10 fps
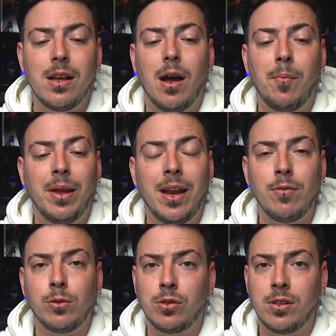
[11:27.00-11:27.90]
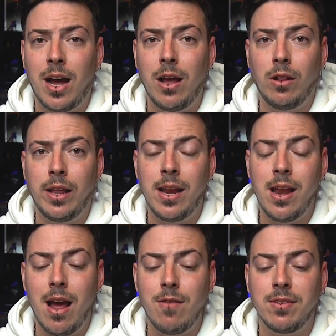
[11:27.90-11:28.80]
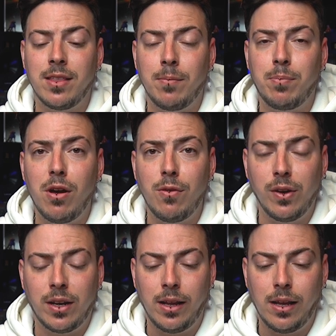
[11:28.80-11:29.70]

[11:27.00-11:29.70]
and being able to dial in everything perfectly.